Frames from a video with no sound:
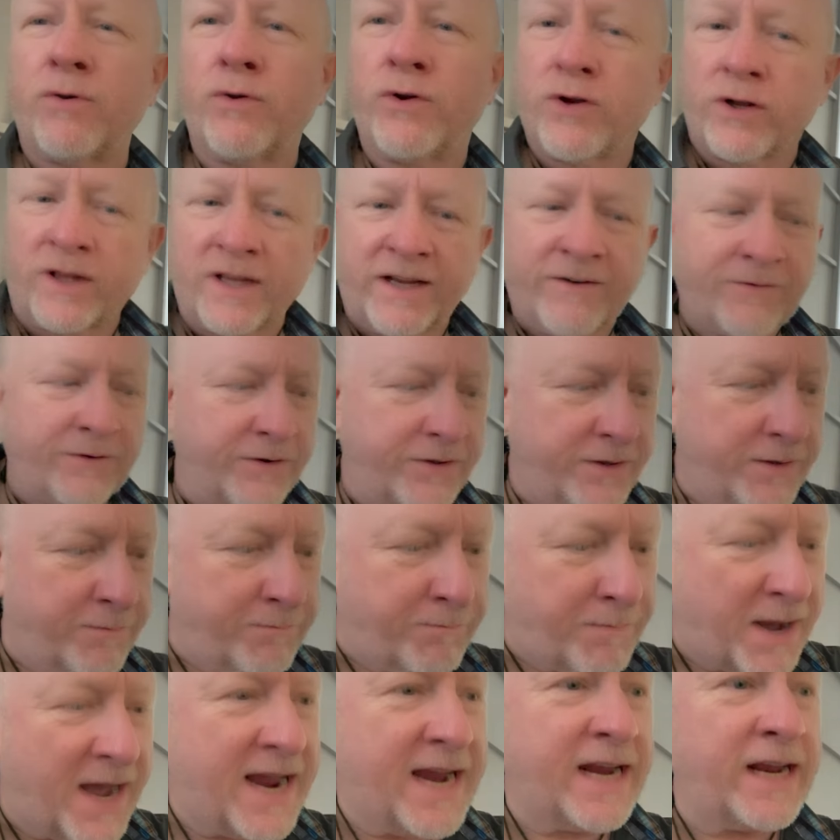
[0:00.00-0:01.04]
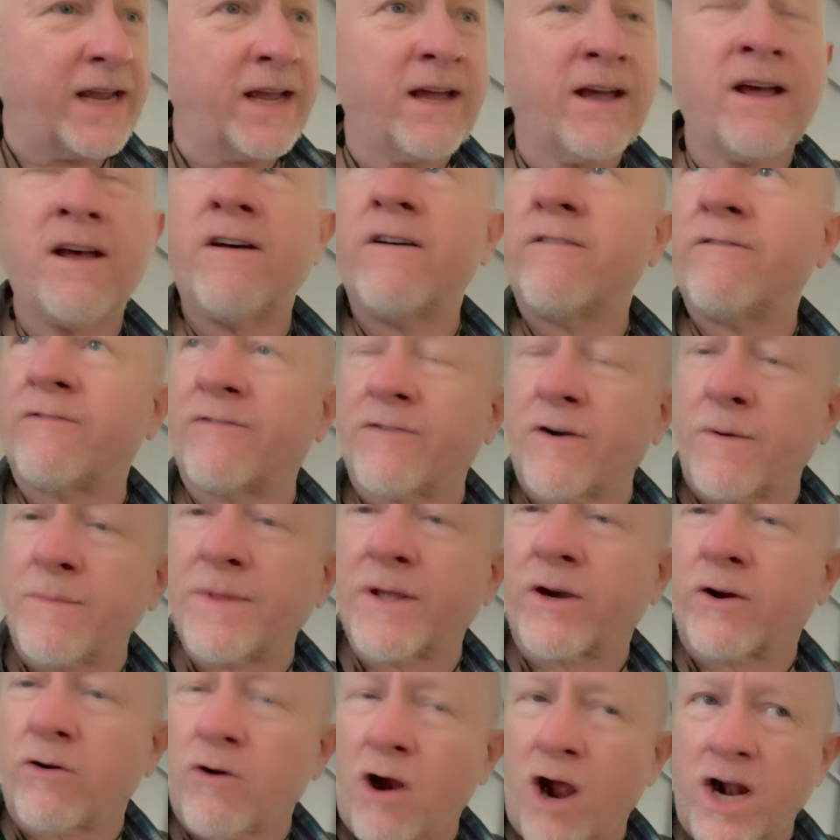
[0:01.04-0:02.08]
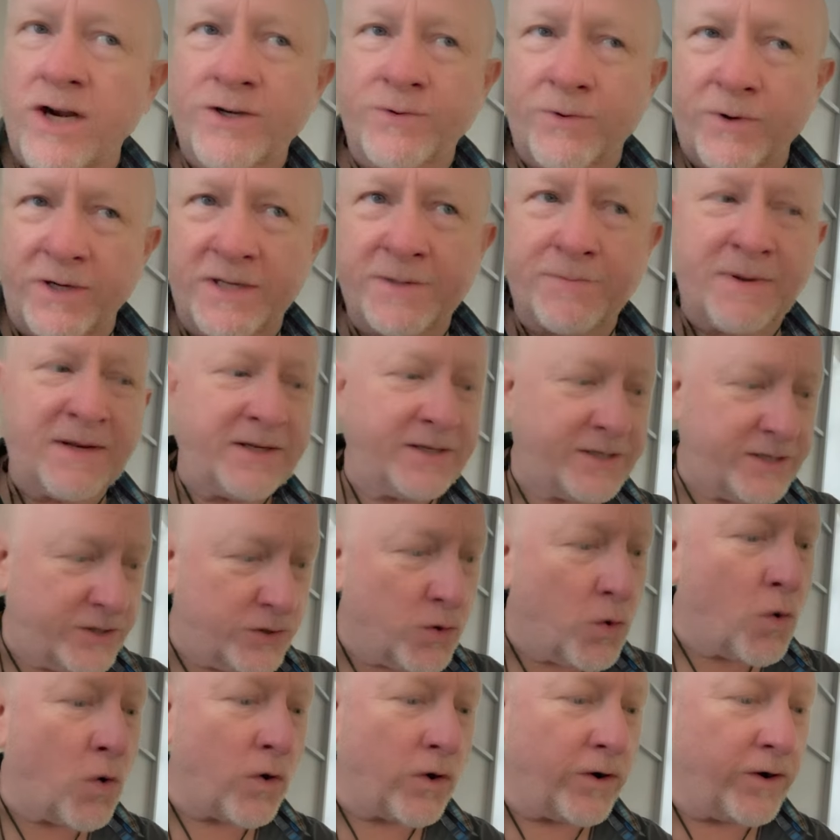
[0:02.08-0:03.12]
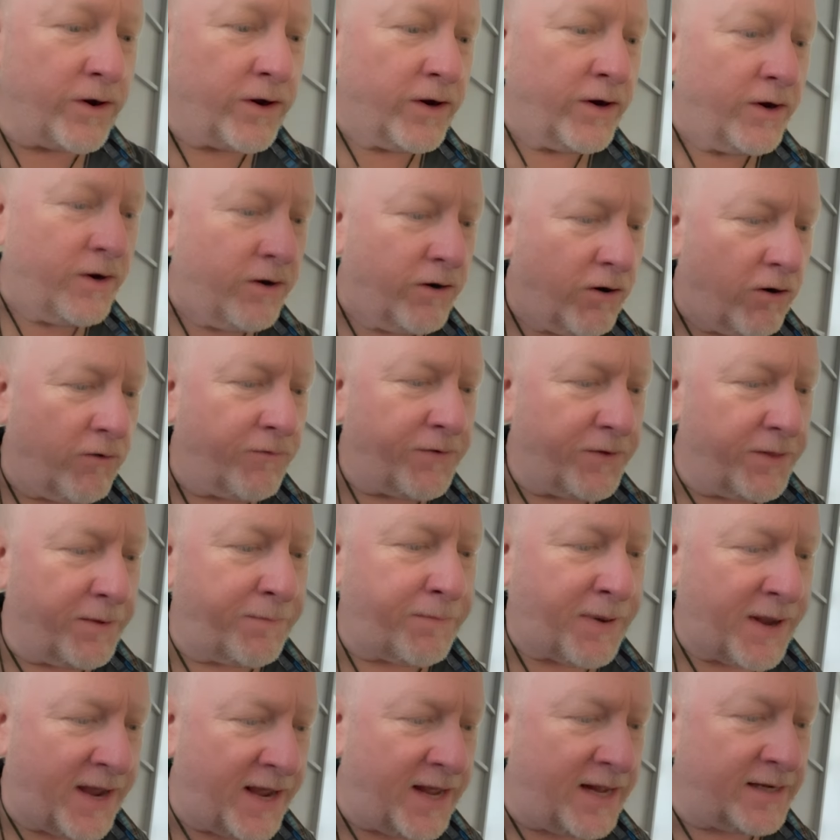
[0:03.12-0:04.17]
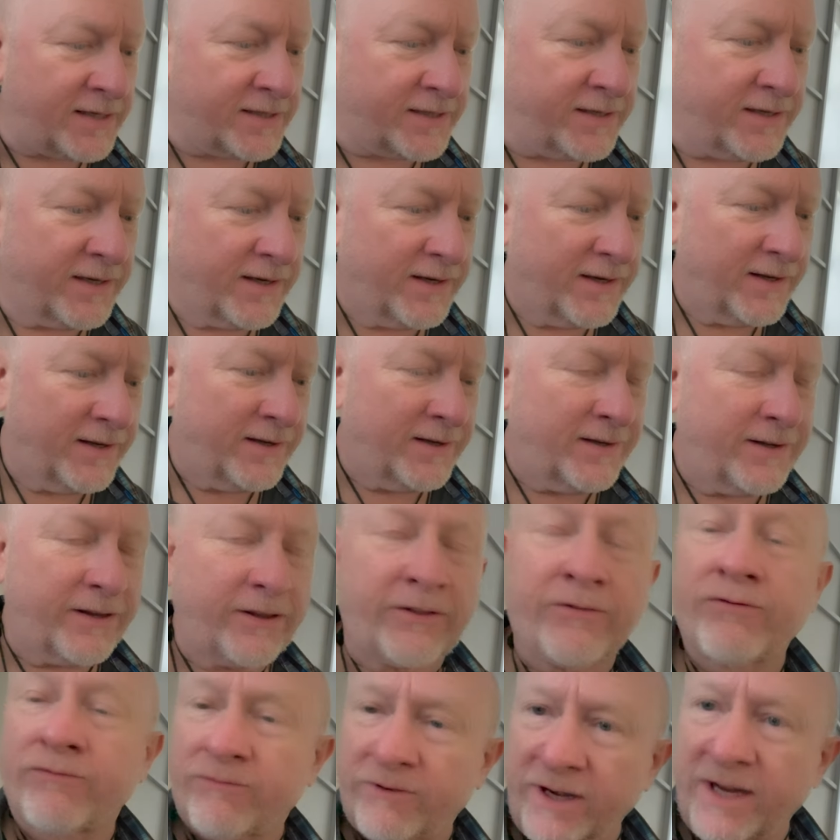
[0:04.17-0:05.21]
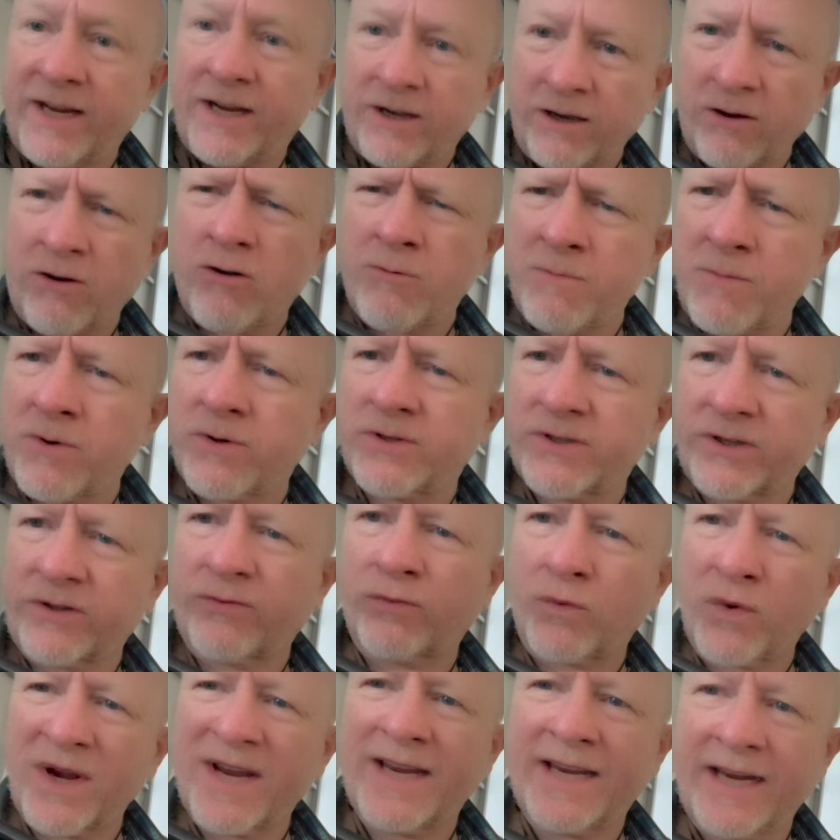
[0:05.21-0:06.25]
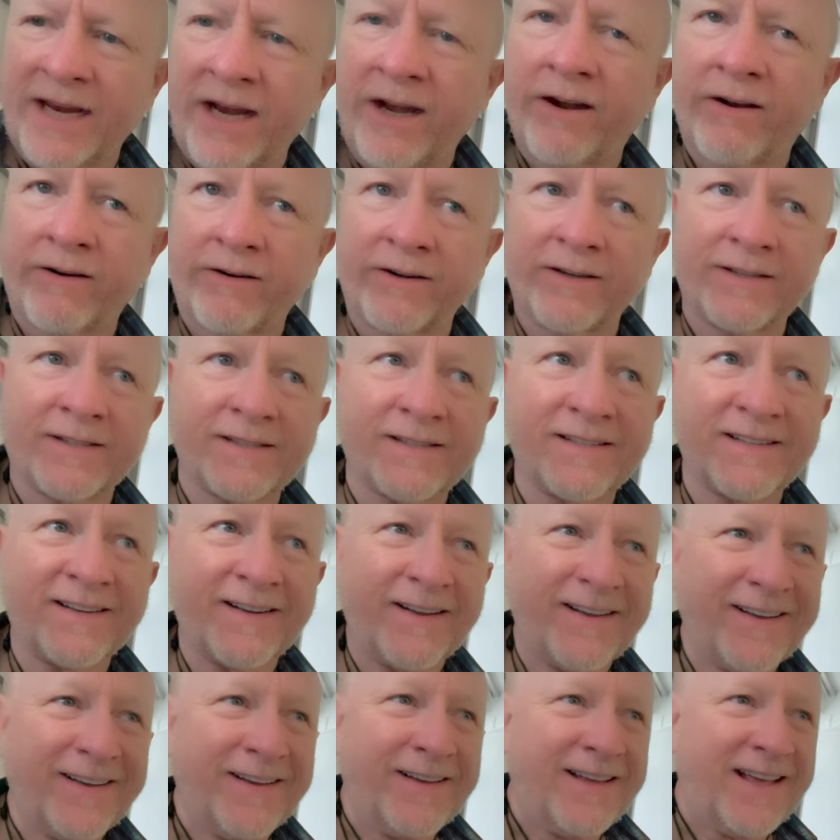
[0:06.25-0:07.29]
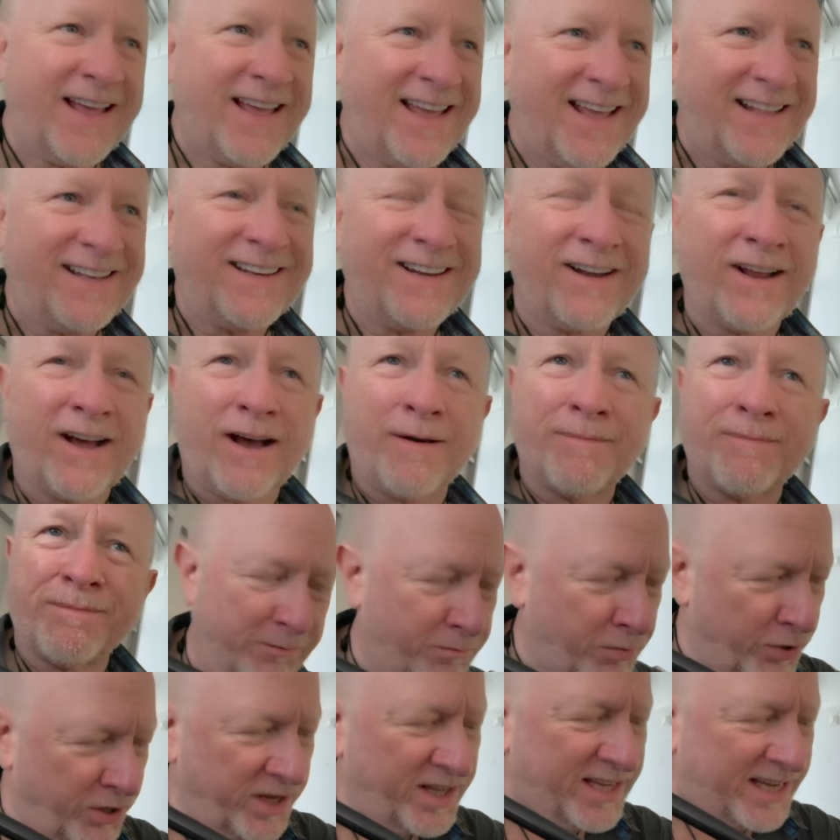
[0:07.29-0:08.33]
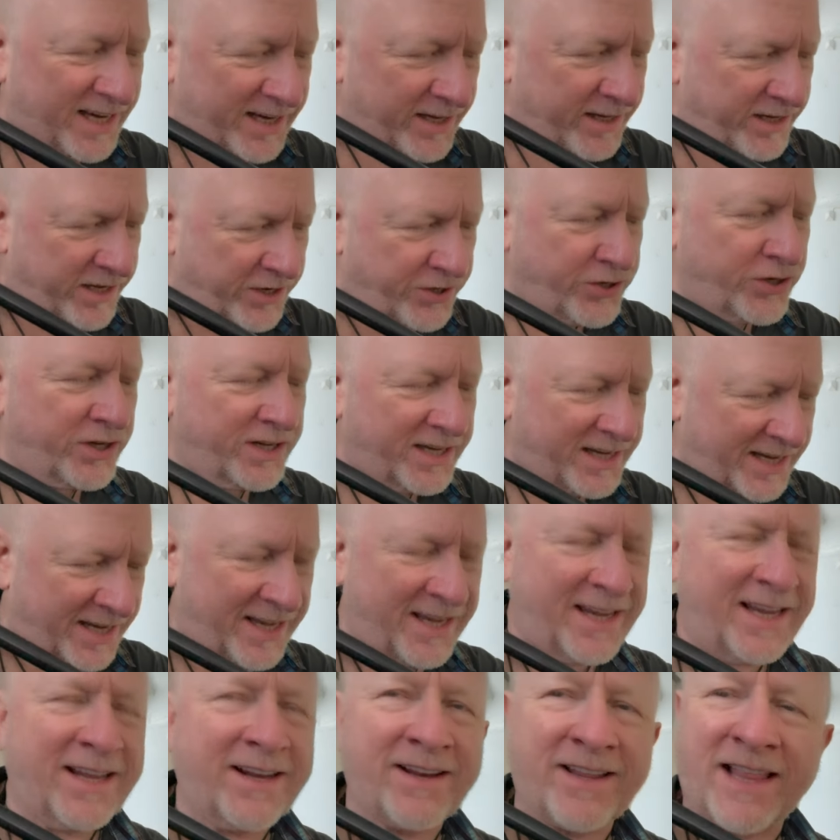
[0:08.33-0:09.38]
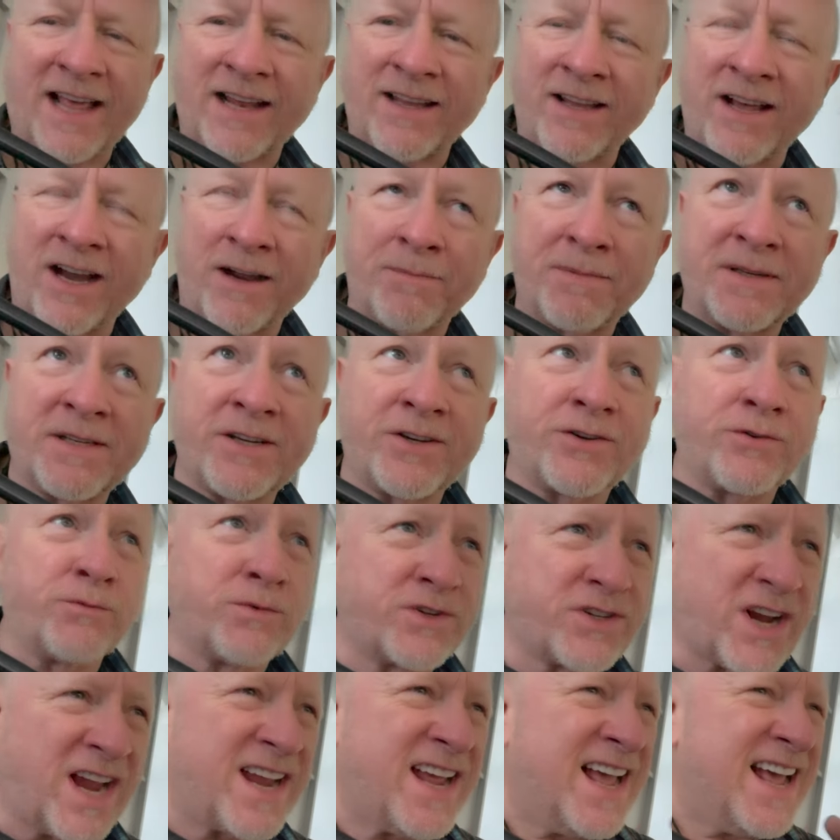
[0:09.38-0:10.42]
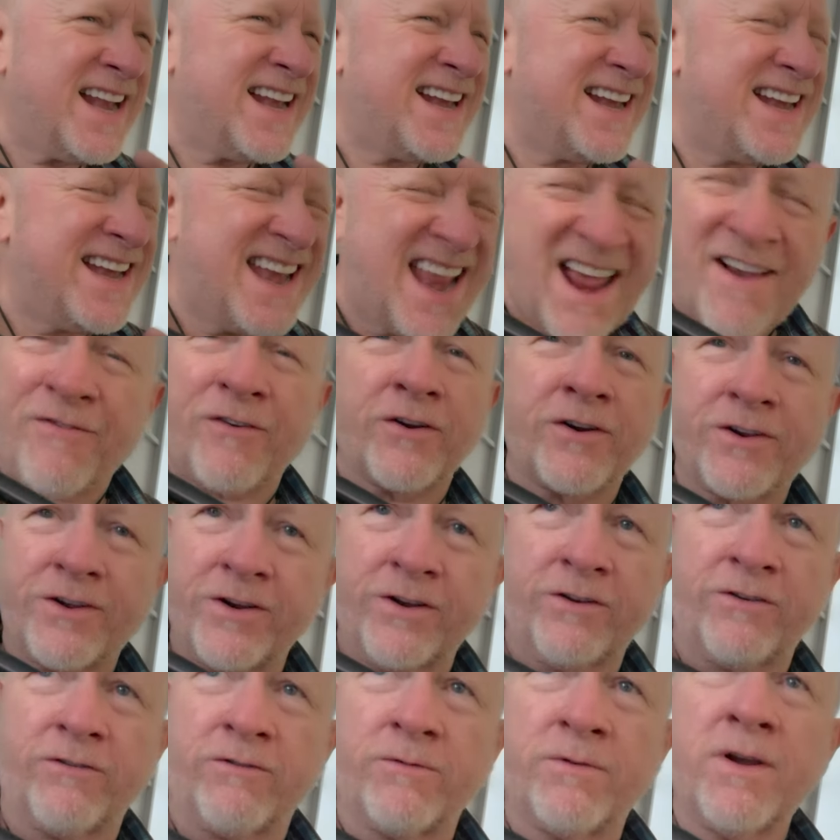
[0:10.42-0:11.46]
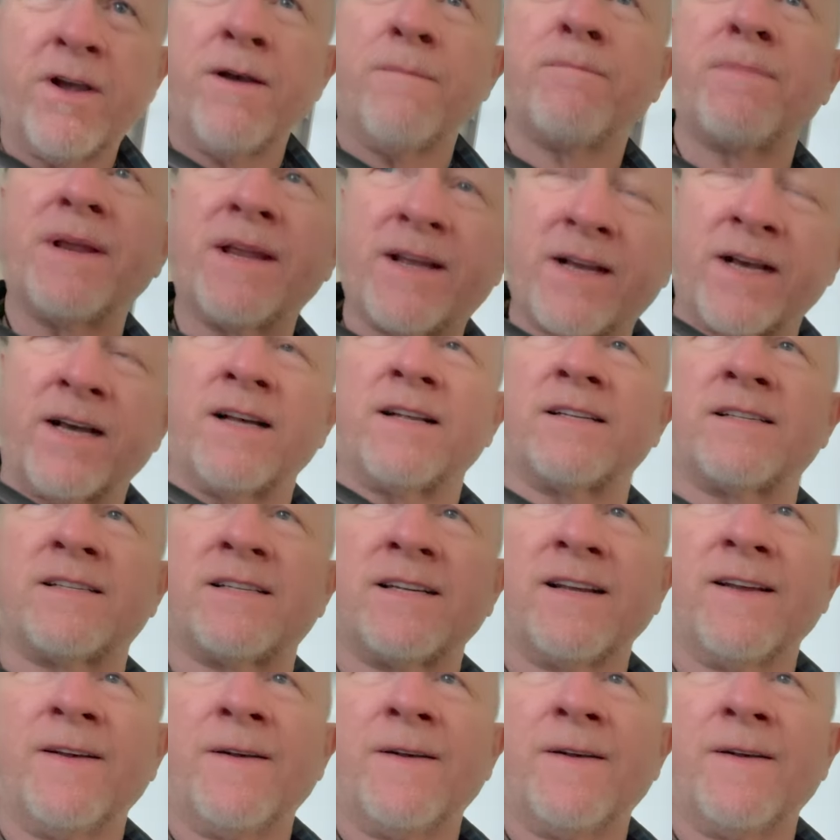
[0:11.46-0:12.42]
delivered the bike from the garage where it's been stored over the past three, almost three years, ended up putting the ignition key into that lock position, which I never do because